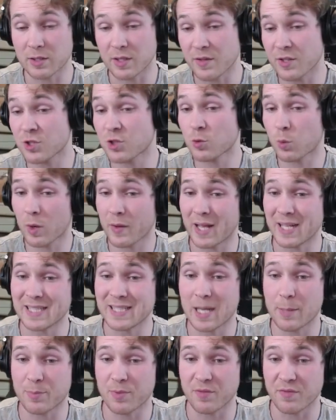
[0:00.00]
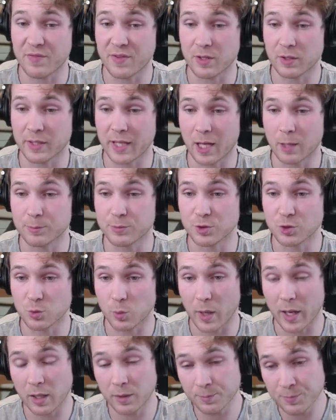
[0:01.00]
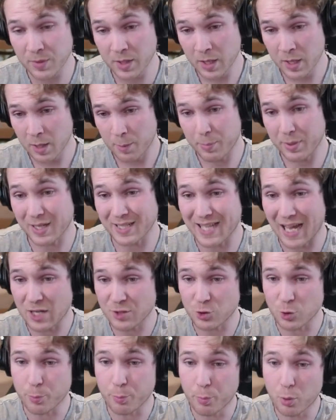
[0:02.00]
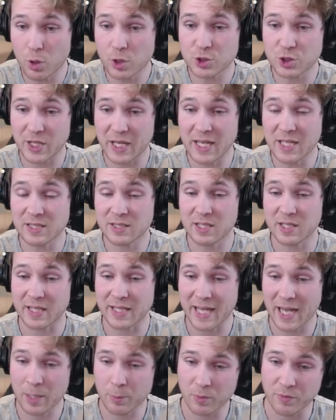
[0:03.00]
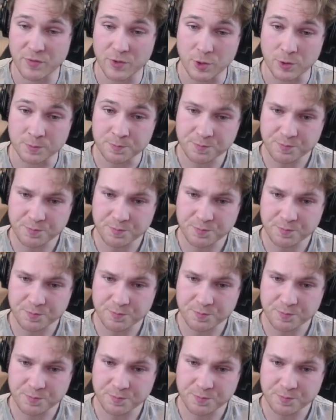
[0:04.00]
And this is where that depth of field helps as well, because as you push into the camera view,